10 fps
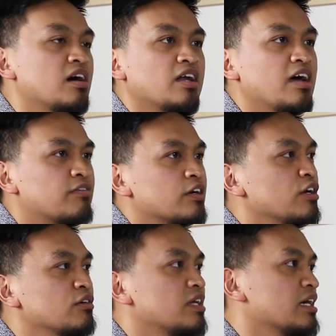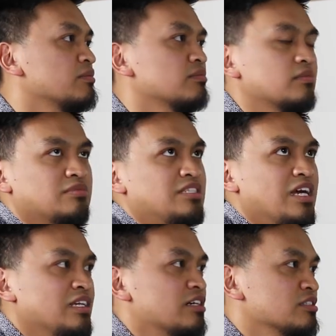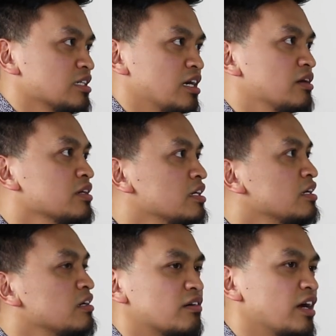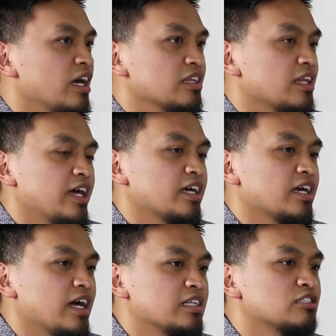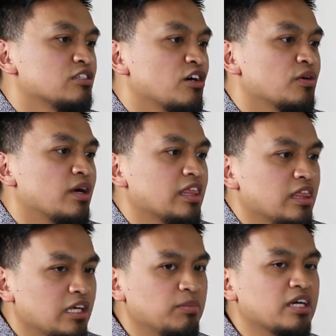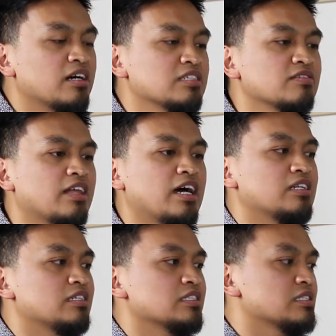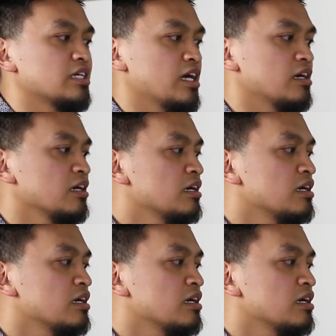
not ever known, and like Shakira. ten years ago. Mm-hmm. Yeah. Right? Like, and so I think because of that, just like